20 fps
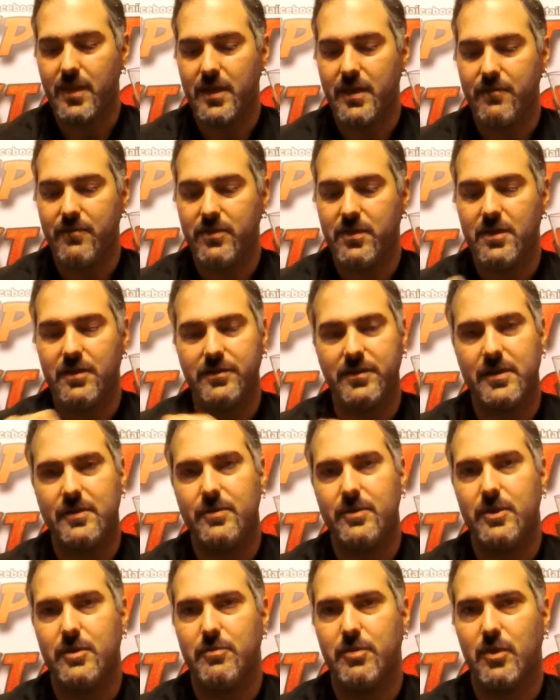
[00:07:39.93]
Even knock
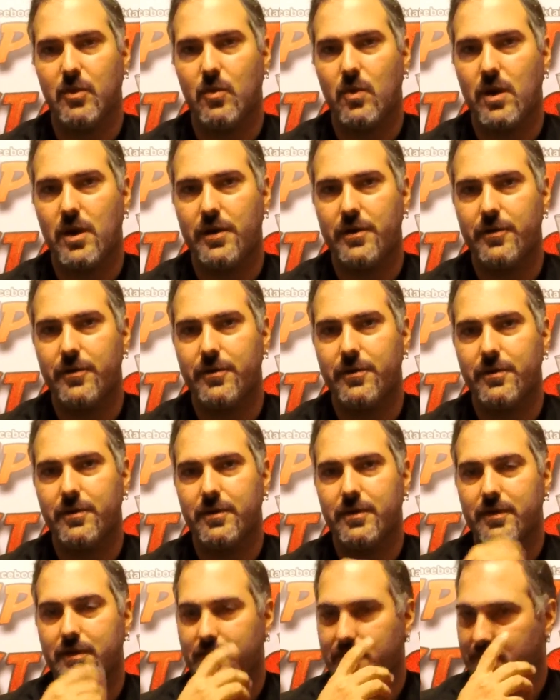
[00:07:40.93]
down a little bit of water,
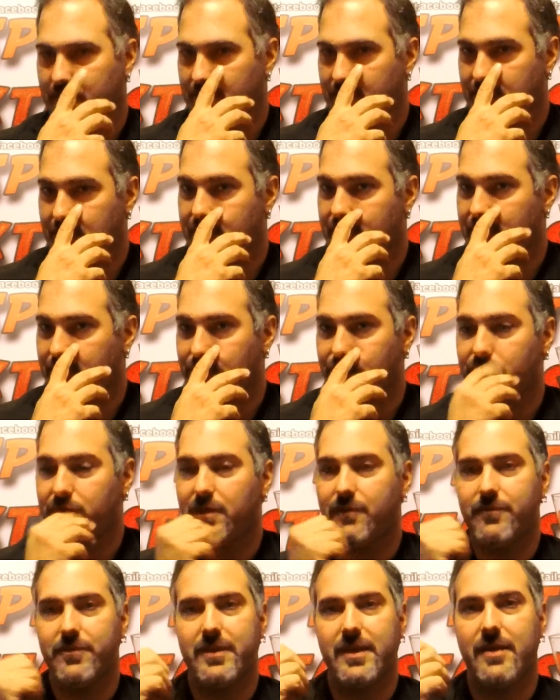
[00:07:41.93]
it
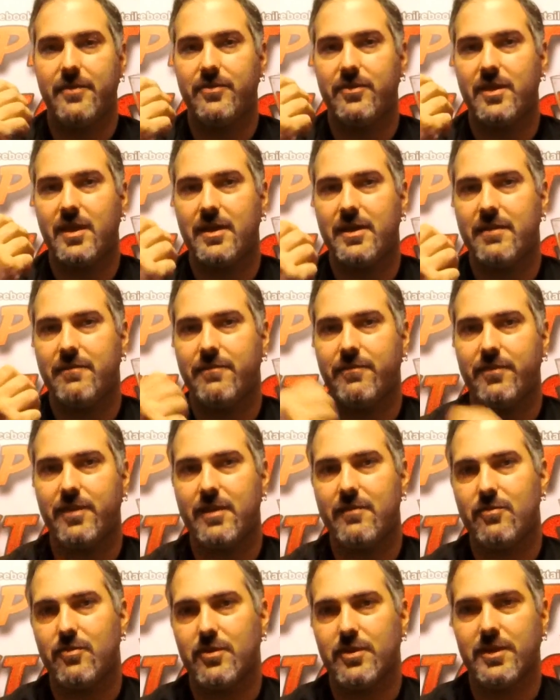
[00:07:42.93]
definitely has a lot of that
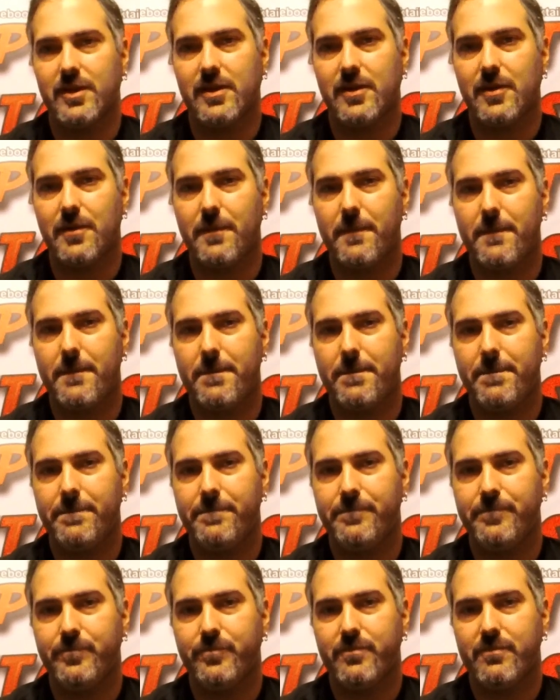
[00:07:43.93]
flavor in there.
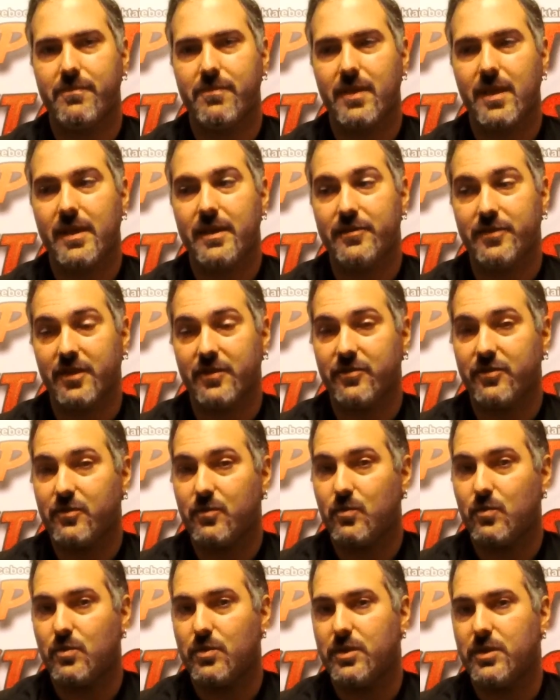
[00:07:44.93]
It's actually
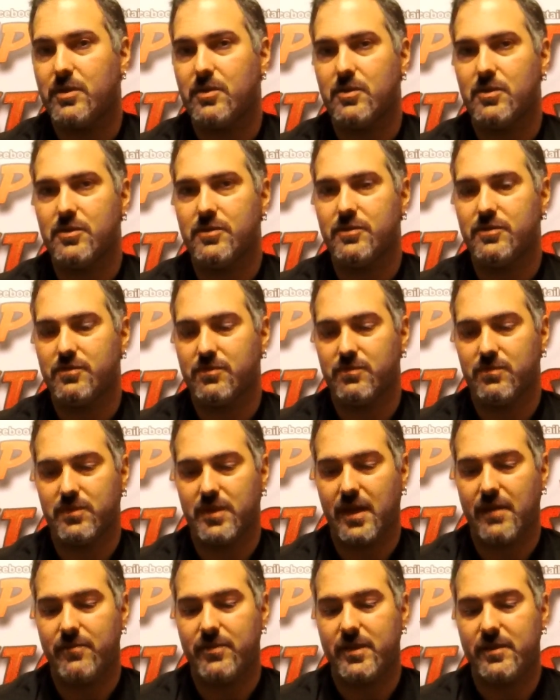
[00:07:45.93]
really good
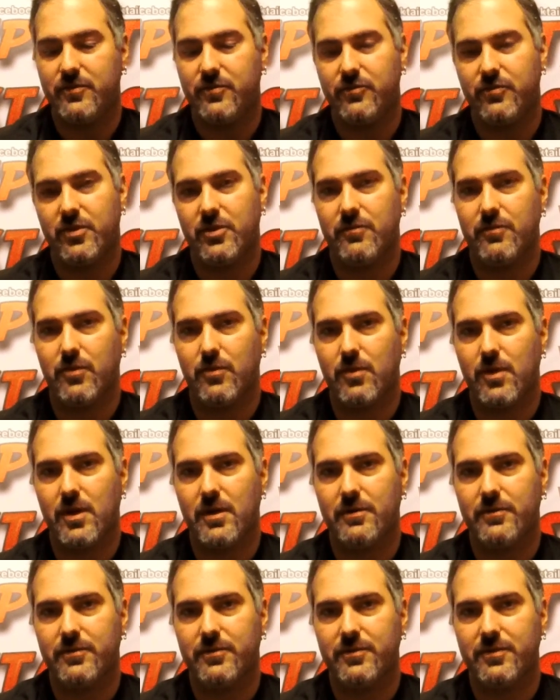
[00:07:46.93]
having that straight over the
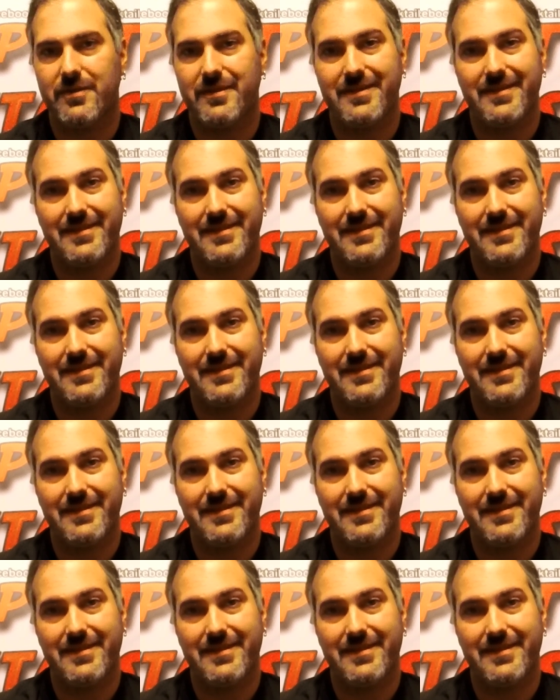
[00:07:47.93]
rocks.